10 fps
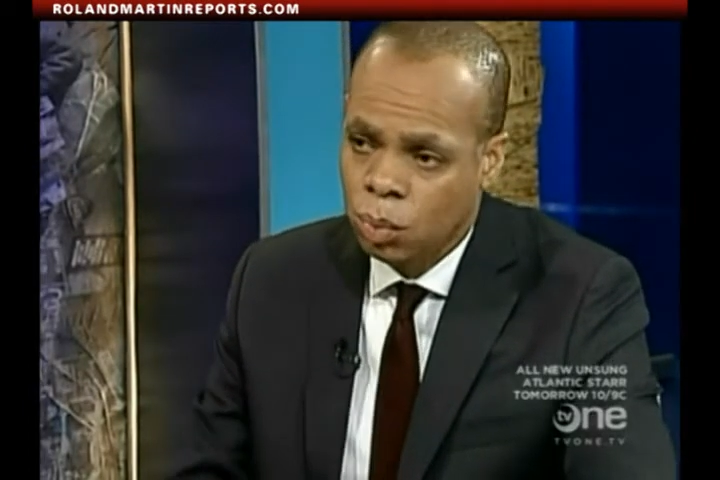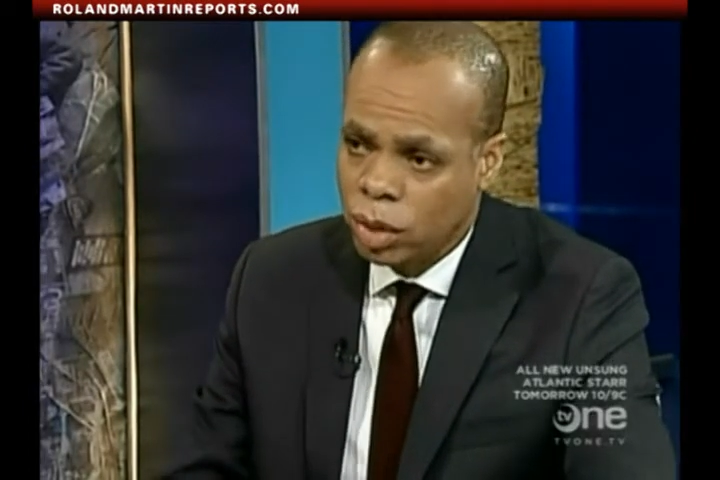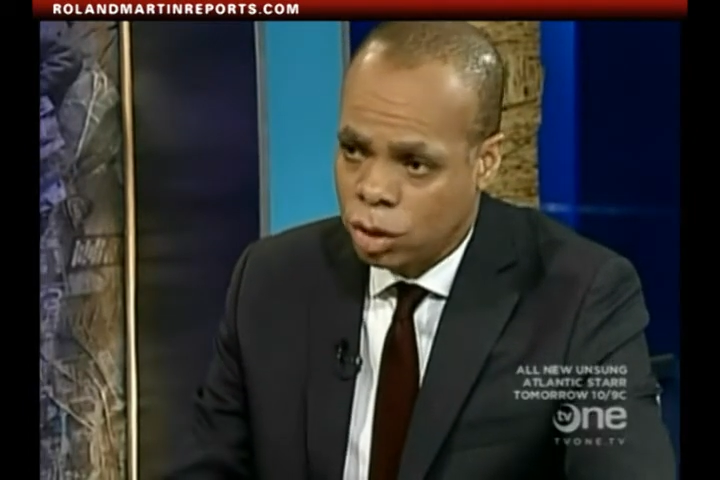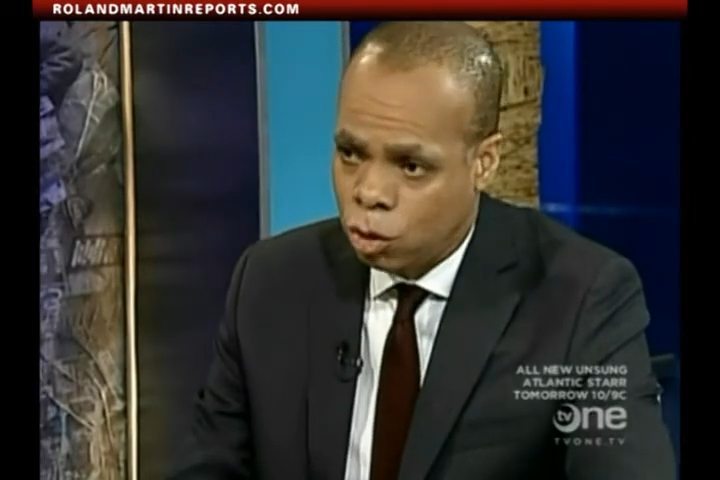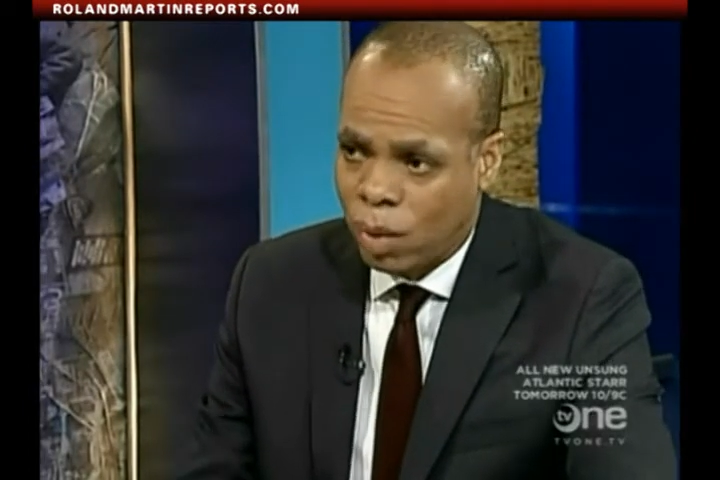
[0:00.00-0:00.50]

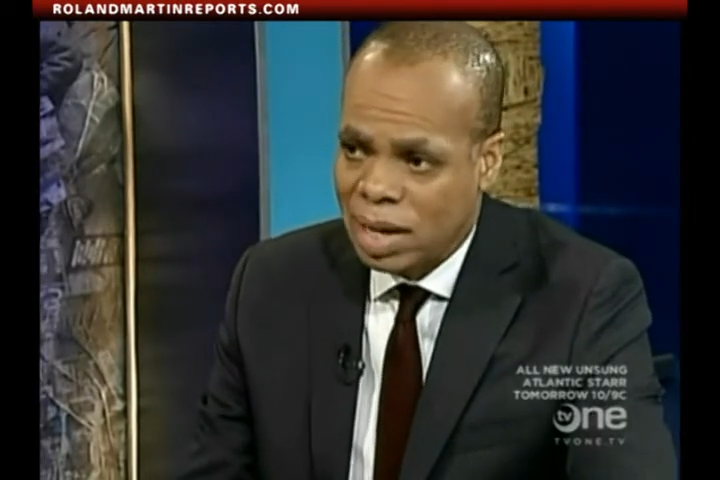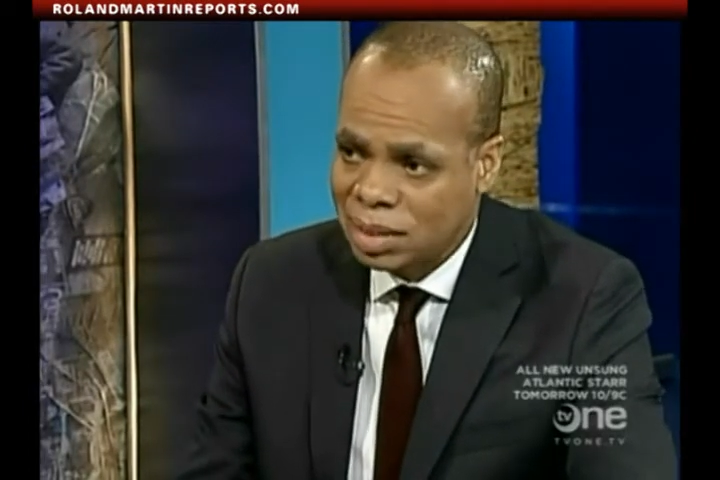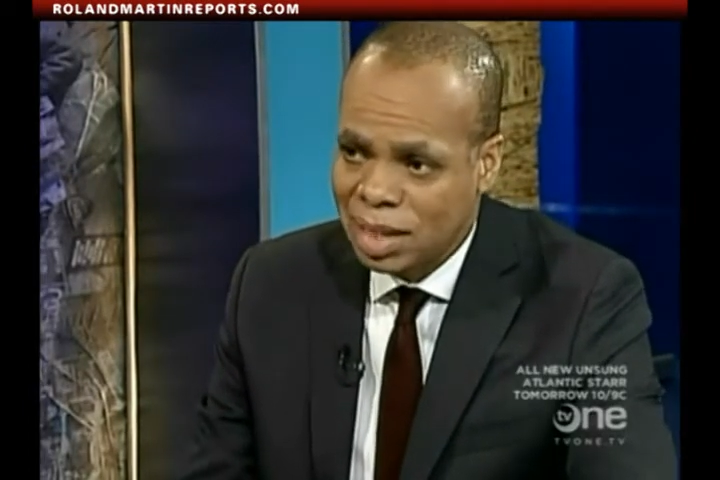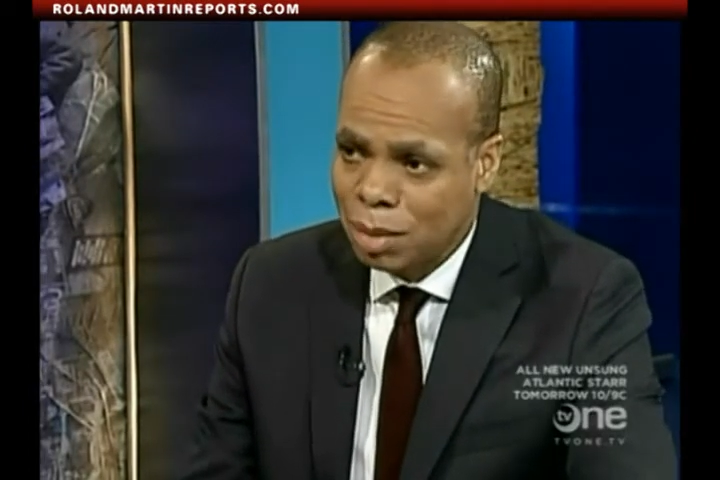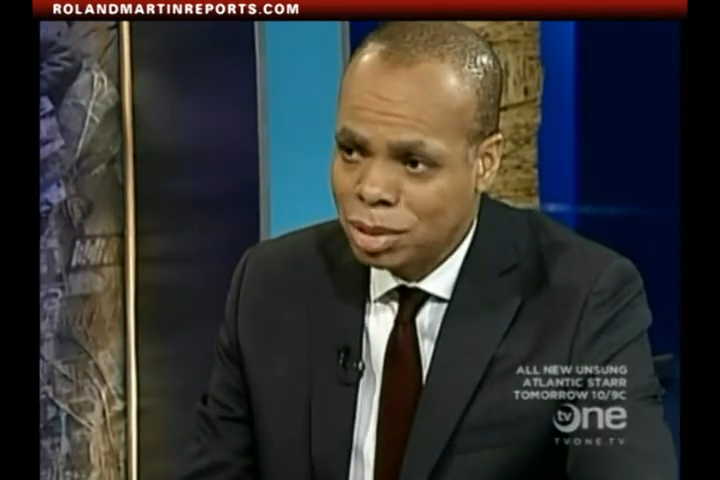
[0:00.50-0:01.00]
with
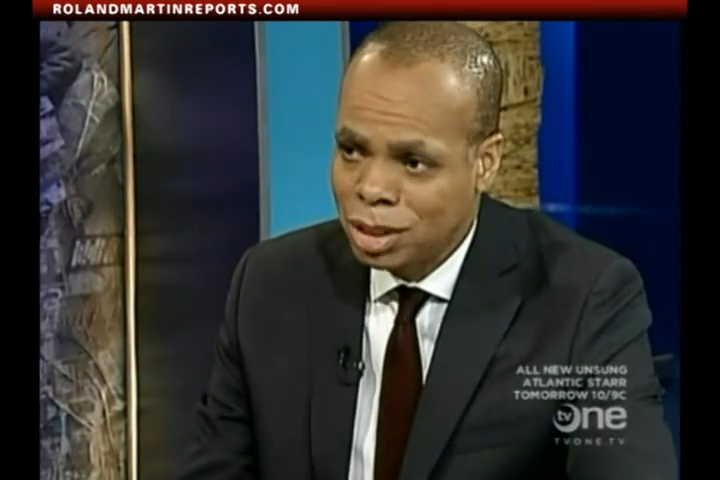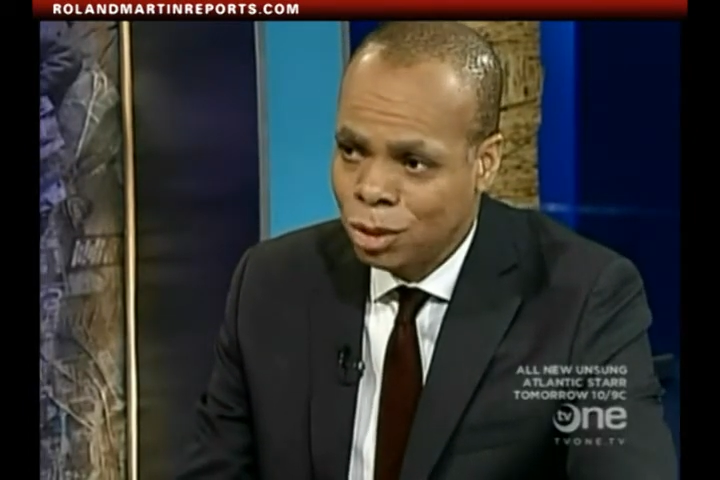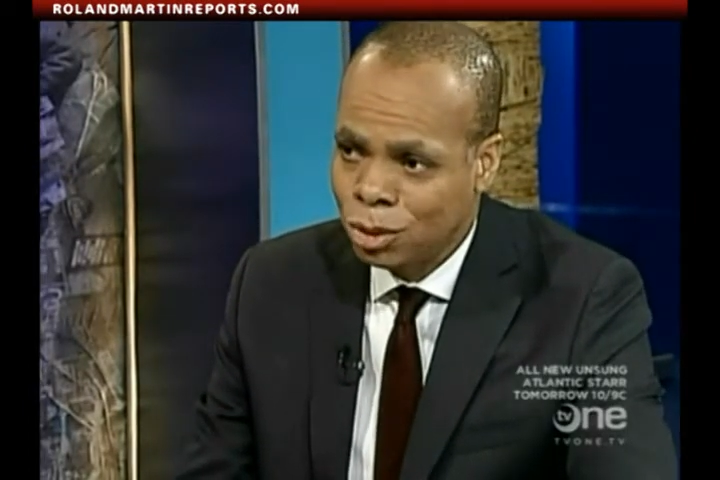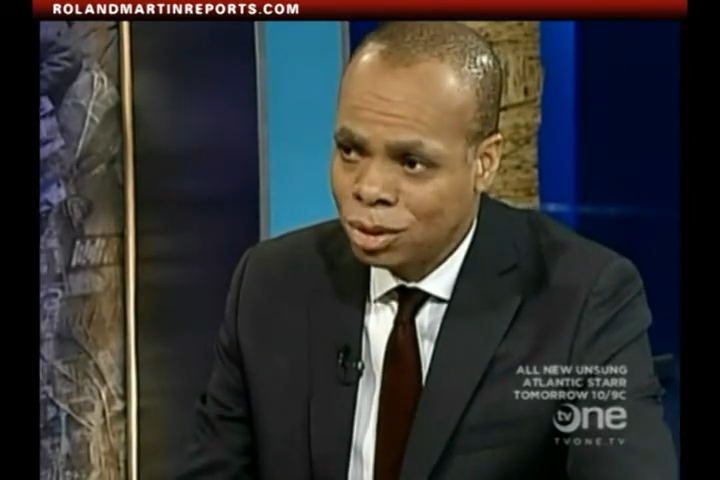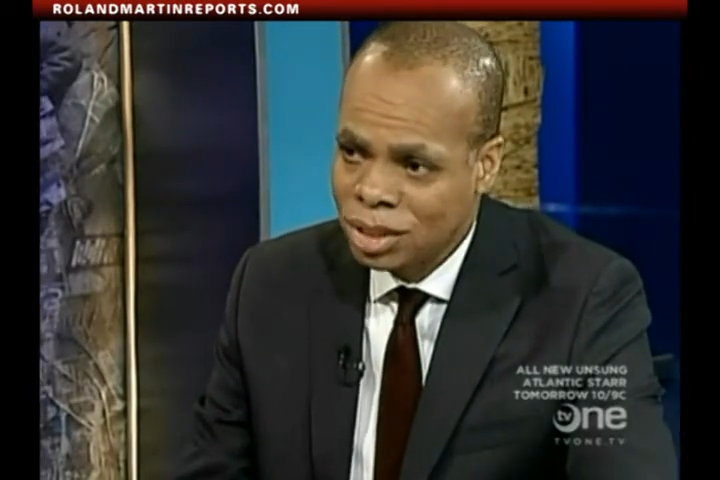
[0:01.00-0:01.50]
grass tops
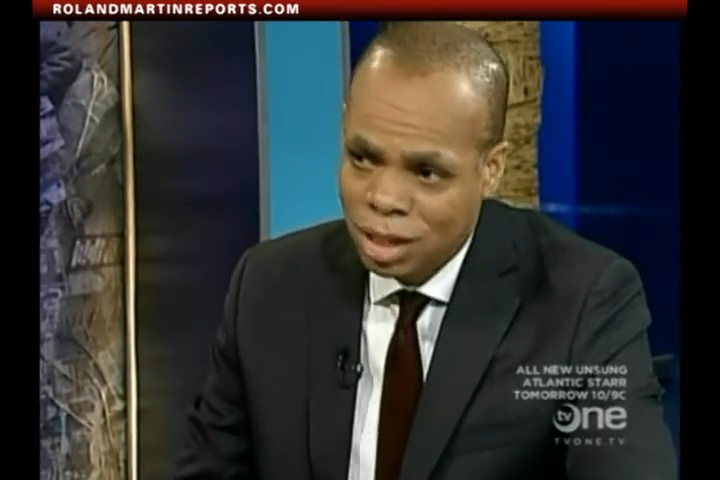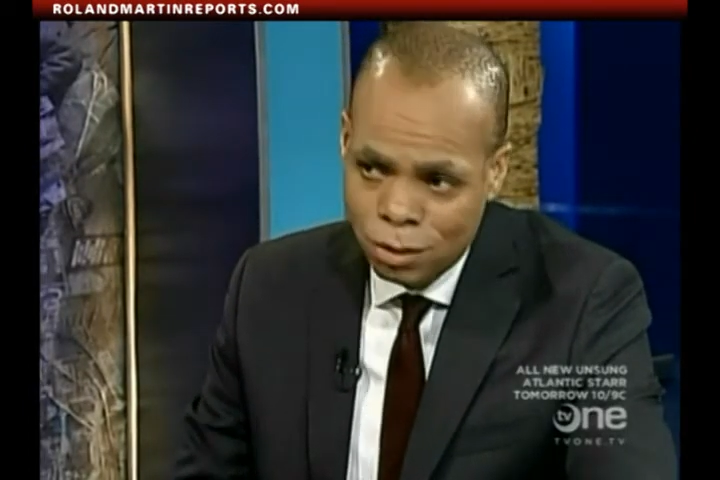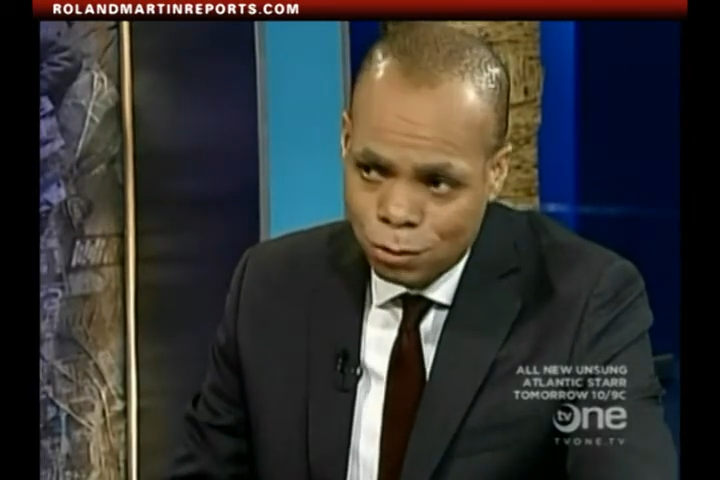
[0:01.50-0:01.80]
leaders,